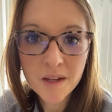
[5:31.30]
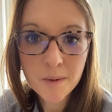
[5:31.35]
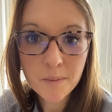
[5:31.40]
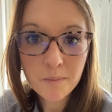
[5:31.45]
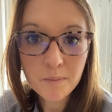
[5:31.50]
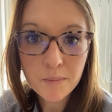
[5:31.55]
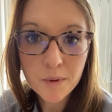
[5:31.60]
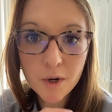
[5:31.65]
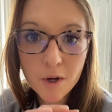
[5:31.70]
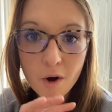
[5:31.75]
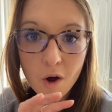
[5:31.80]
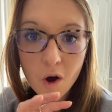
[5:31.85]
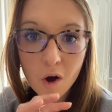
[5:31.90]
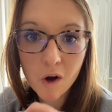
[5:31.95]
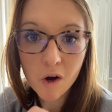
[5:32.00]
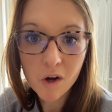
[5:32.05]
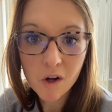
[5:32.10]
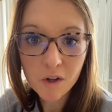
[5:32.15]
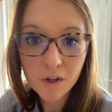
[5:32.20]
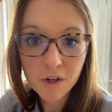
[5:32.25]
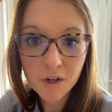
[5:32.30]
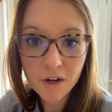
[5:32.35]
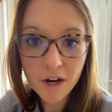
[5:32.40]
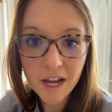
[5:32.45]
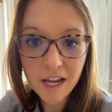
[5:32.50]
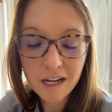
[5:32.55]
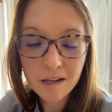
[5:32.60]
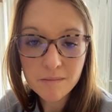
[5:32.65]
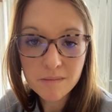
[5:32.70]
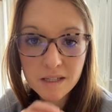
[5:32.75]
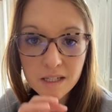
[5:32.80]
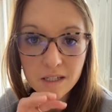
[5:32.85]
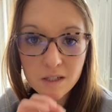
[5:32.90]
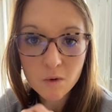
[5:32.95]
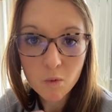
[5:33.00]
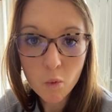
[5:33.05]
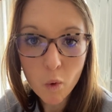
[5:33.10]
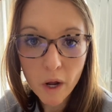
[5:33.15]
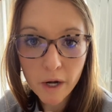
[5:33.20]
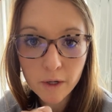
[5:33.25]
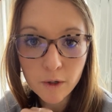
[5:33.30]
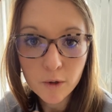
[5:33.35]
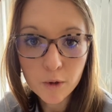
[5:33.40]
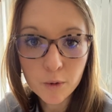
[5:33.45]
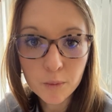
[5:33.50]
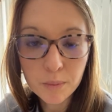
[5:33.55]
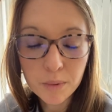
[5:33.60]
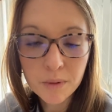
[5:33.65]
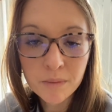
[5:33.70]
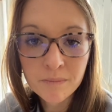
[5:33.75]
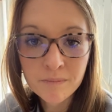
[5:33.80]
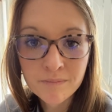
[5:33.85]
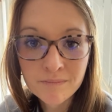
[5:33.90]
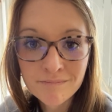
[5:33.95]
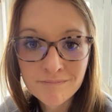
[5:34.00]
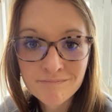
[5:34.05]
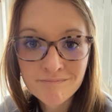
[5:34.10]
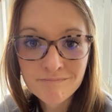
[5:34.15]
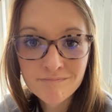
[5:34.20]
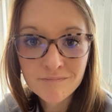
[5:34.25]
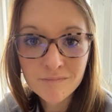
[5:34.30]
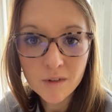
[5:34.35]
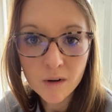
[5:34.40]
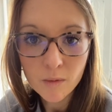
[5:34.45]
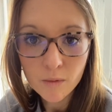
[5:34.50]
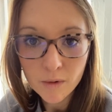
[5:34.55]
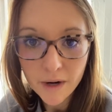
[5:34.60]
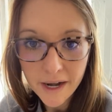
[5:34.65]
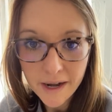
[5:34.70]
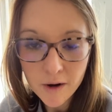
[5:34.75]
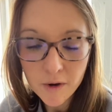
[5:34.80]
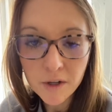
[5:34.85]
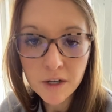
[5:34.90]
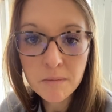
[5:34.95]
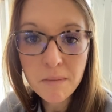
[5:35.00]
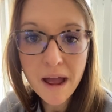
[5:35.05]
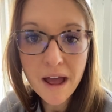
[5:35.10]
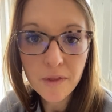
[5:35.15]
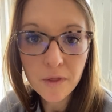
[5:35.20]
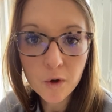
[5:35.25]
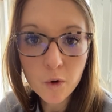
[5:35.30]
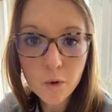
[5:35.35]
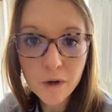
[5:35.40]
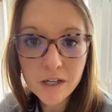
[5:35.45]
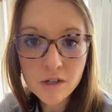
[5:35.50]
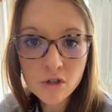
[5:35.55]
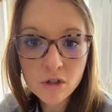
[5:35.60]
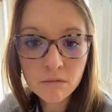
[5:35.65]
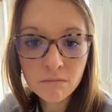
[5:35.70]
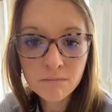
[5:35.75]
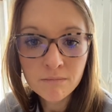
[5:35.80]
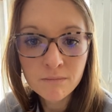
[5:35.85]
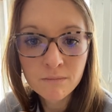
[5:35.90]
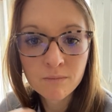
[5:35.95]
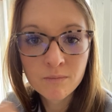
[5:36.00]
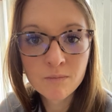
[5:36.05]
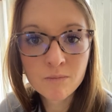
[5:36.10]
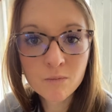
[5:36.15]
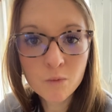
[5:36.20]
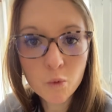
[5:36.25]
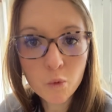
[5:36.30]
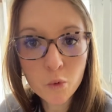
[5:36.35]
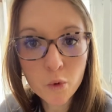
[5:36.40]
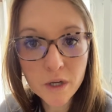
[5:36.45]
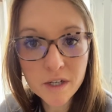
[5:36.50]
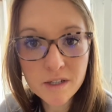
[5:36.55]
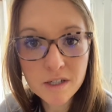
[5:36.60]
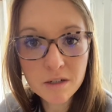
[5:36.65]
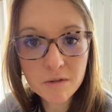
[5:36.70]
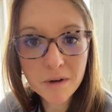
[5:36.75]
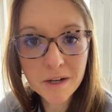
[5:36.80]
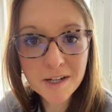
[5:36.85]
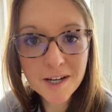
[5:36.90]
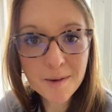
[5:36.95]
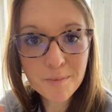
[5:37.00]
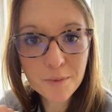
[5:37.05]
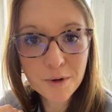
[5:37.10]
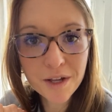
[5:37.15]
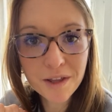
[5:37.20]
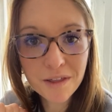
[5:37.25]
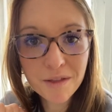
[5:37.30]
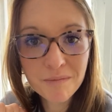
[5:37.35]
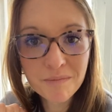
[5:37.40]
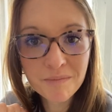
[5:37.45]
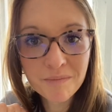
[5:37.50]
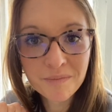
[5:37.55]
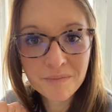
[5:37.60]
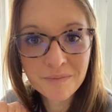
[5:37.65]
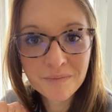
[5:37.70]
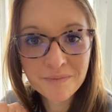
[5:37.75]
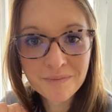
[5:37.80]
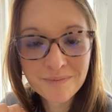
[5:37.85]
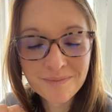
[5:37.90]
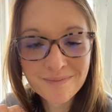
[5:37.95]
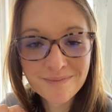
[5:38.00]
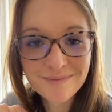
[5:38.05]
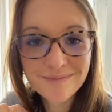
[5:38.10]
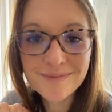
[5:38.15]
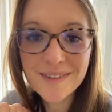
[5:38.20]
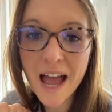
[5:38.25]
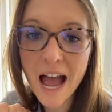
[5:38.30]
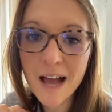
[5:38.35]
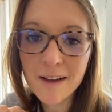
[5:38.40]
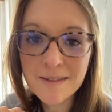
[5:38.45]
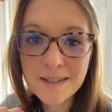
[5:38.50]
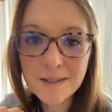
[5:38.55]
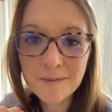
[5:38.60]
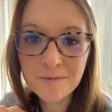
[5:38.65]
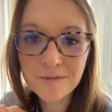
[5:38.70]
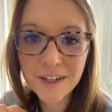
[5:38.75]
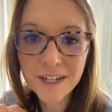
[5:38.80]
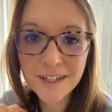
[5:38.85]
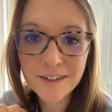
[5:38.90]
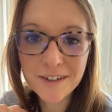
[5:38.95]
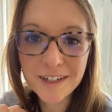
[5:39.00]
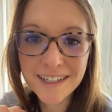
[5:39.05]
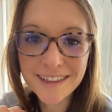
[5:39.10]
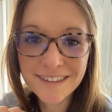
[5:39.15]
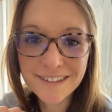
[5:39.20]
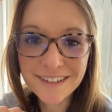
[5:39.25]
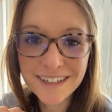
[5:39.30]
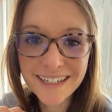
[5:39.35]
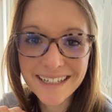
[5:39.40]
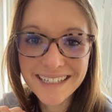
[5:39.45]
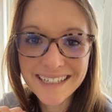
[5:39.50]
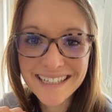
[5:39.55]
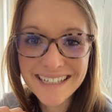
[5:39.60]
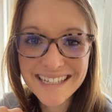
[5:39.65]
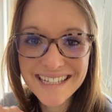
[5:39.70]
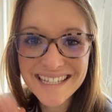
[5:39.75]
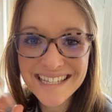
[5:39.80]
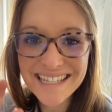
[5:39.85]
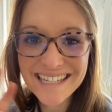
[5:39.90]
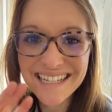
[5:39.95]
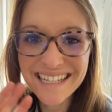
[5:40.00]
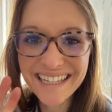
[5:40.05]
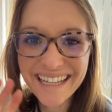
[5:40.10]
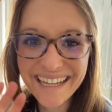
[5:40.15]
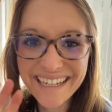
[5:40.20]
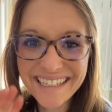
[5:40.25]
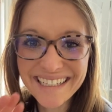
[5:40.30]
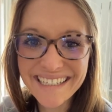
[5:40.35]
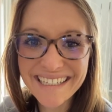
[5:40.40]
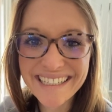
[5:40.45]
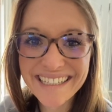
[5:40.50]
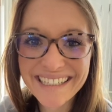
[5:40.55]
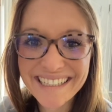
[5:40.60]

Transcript: put all your items into one group. Write out your math equation. What do you end up with? Have some fun, grade 3. See you later.